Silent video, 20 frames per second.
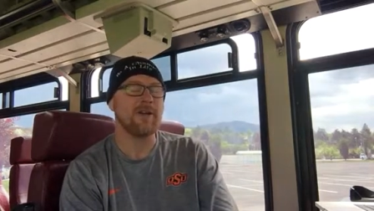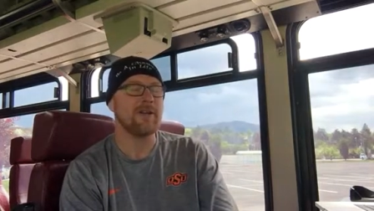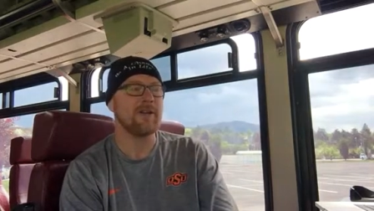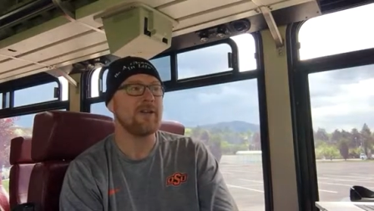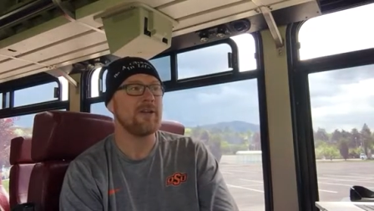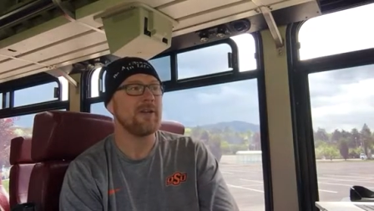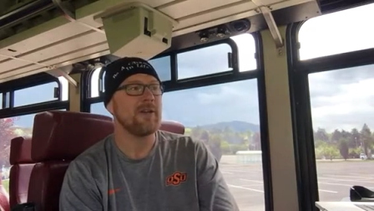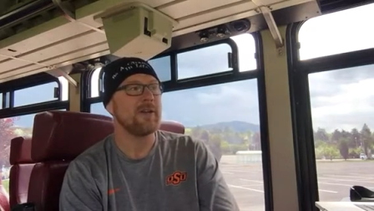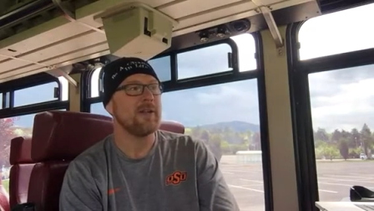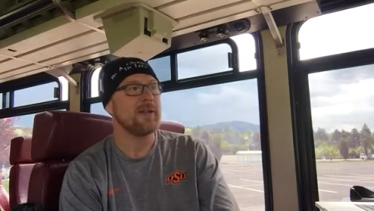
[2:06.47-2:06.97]
And
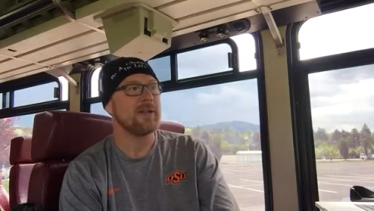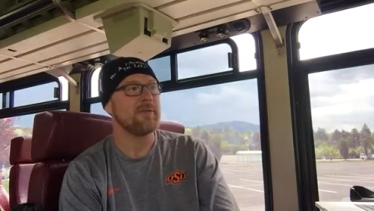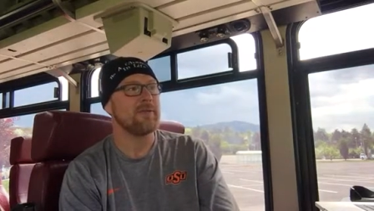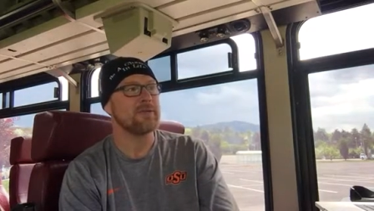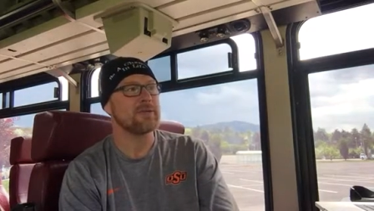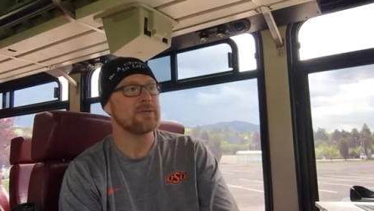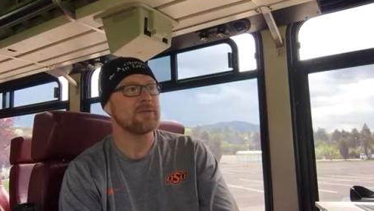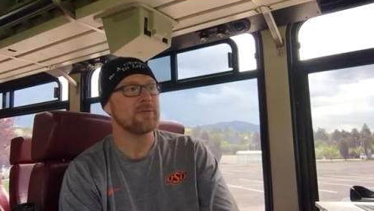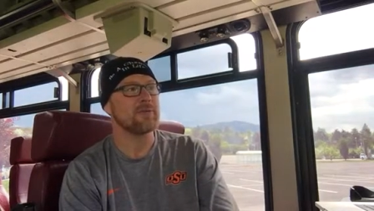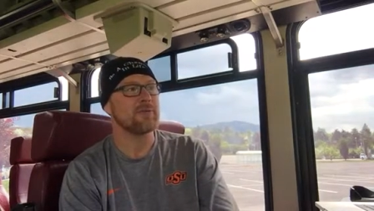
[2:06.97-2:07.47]
it
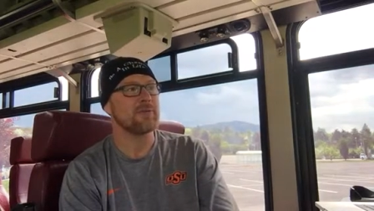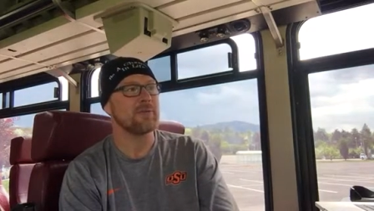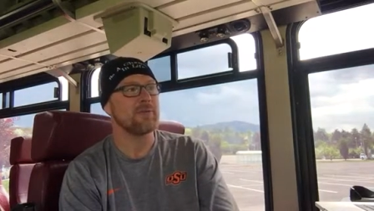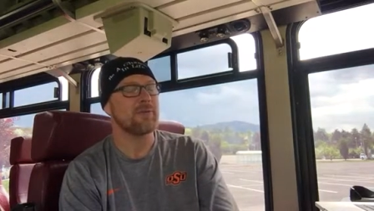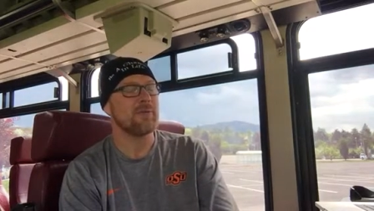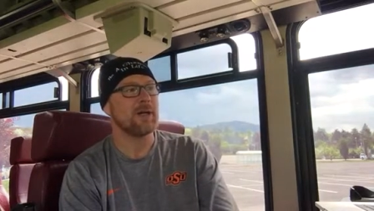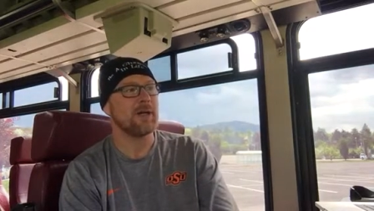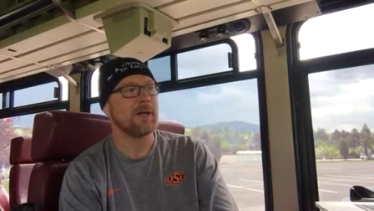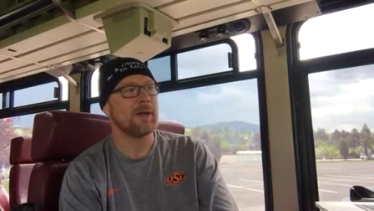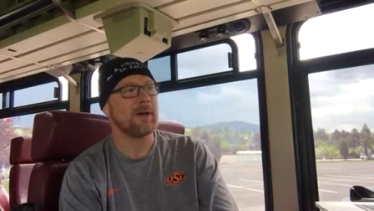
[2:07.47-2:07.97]
was
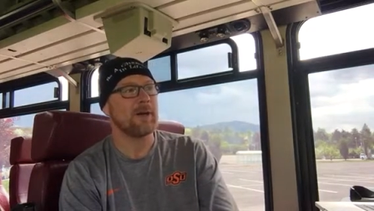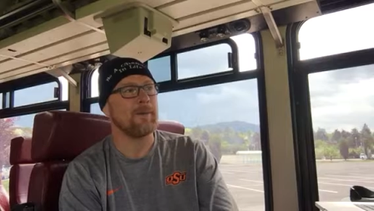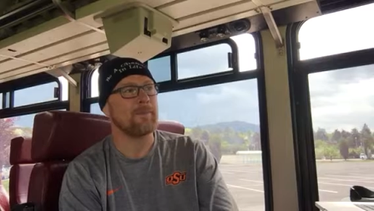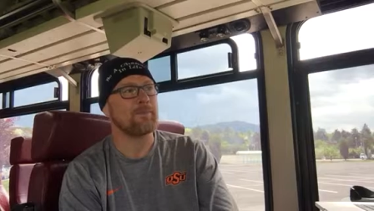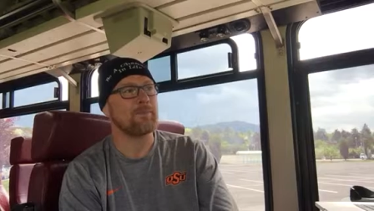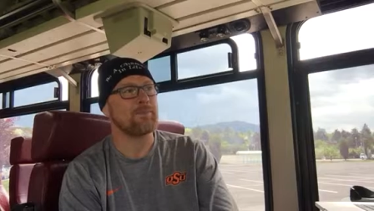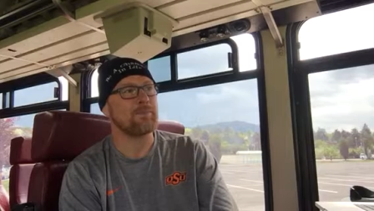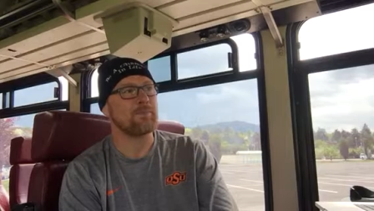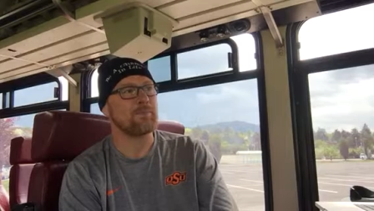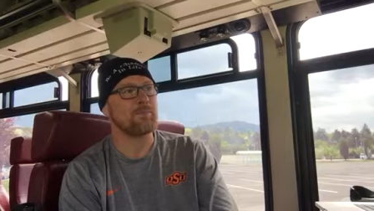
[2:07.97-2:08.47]
through
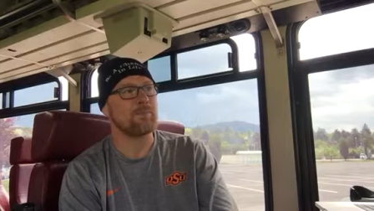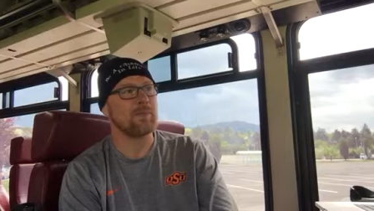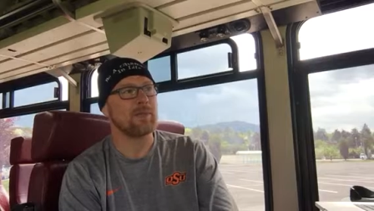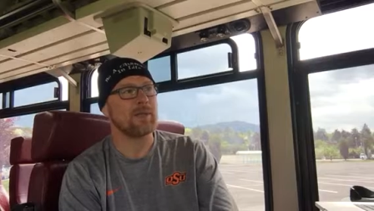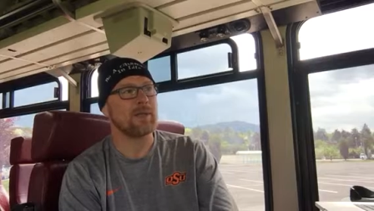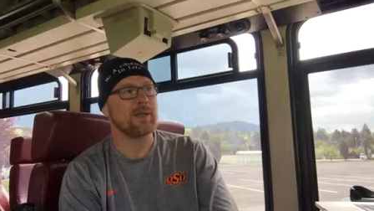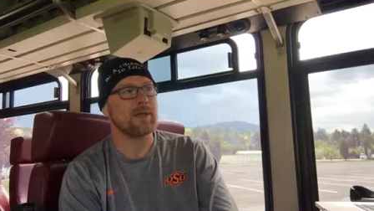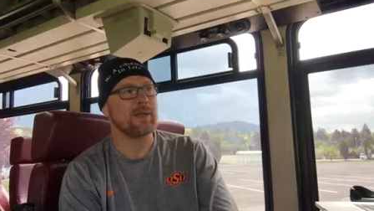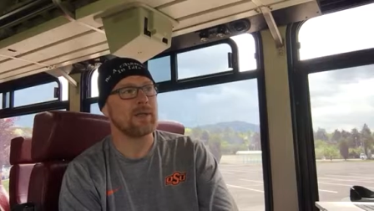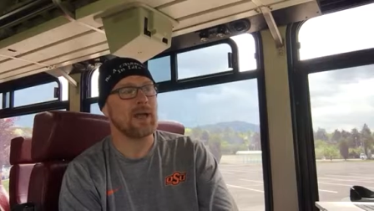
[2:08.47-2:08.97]

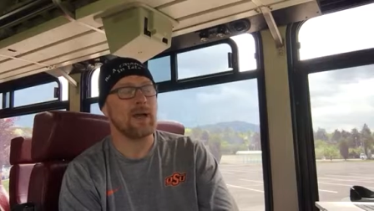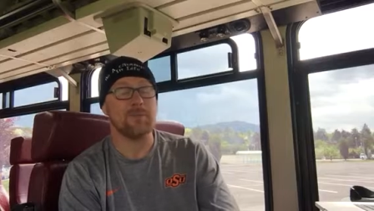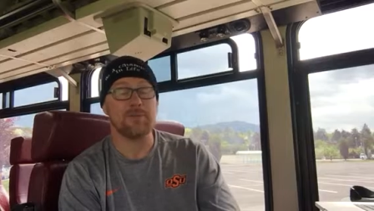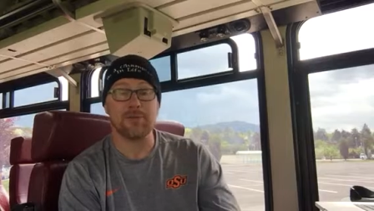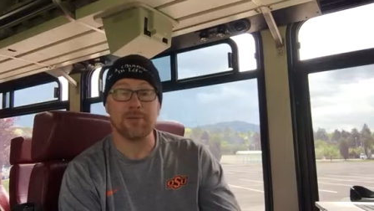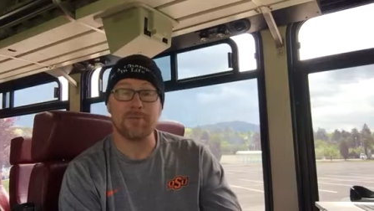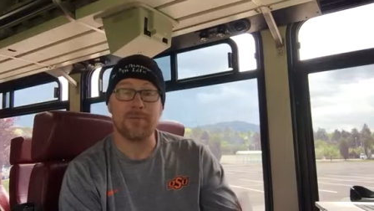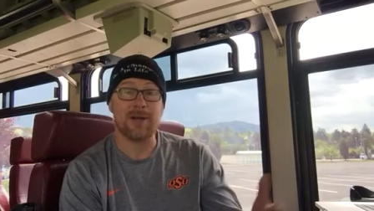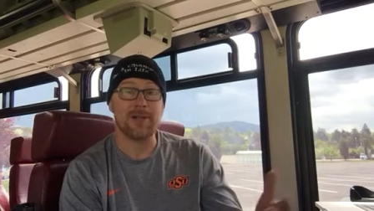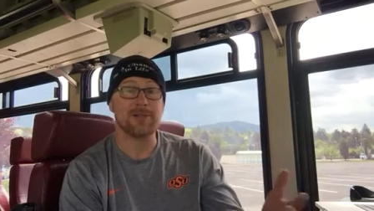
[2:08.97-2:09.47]

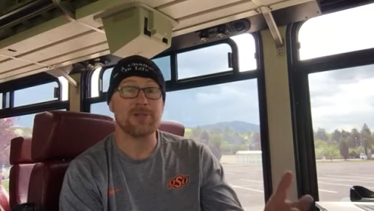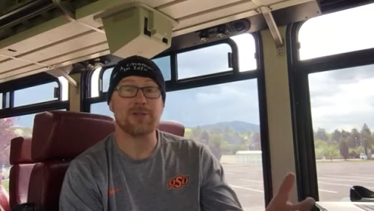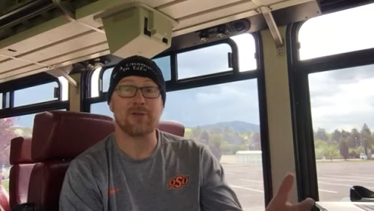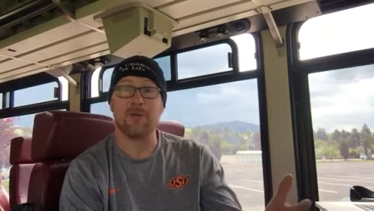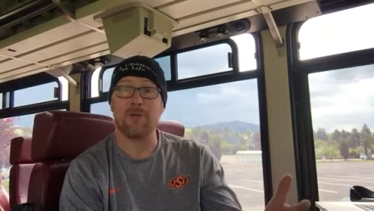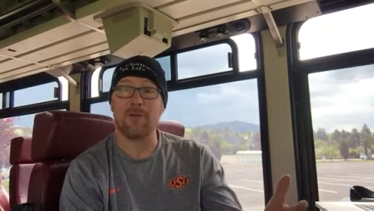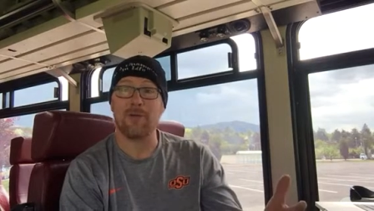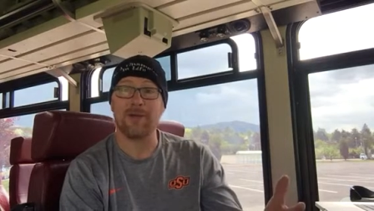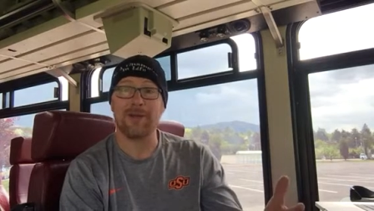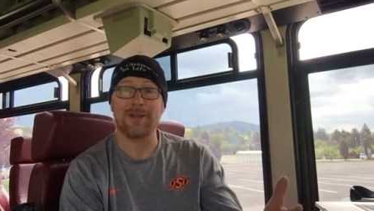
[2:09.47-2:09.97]
capturing my
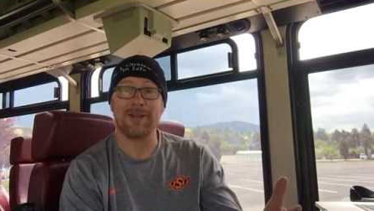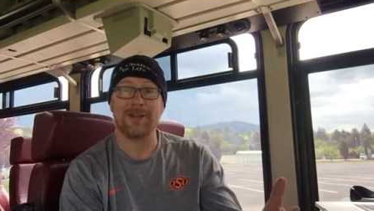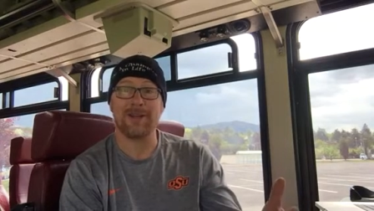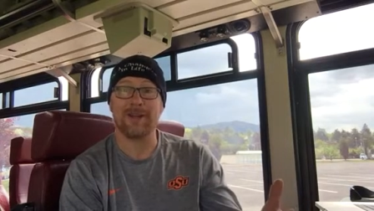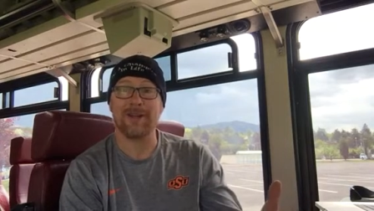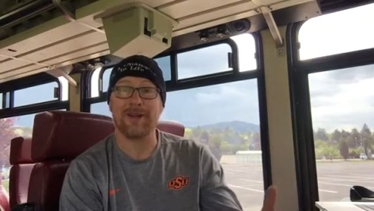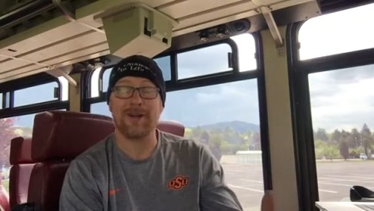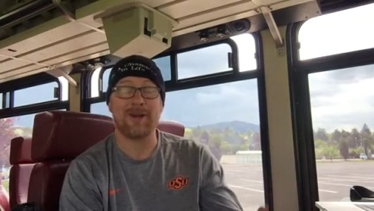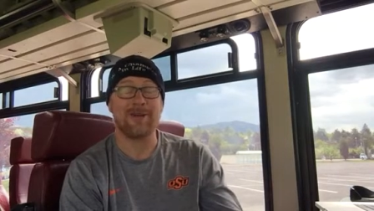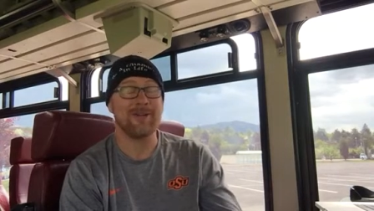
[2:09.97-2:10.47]
story, you
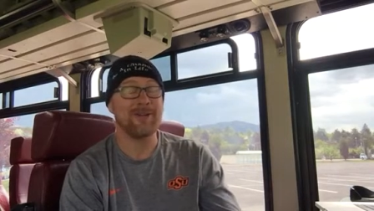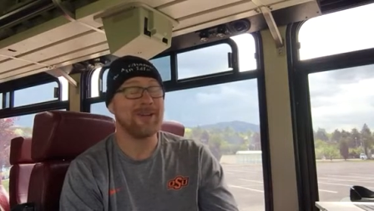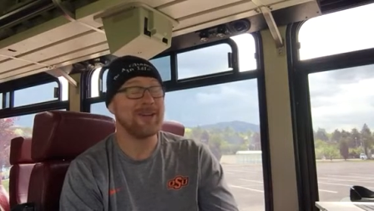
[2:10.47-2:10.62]
know.